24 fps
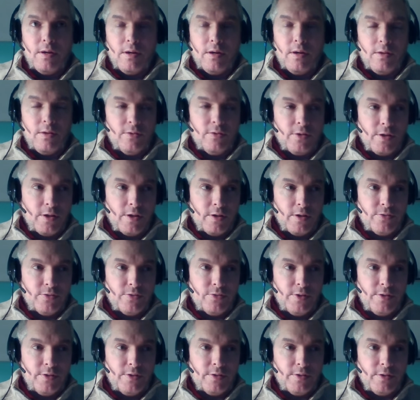other
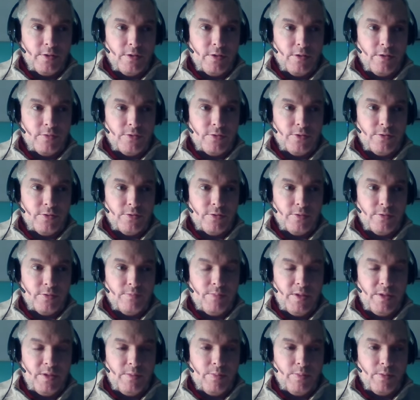countries and cultures and
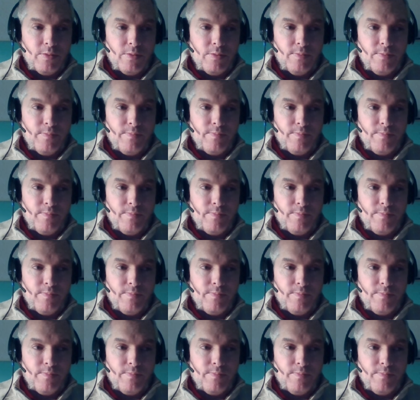people.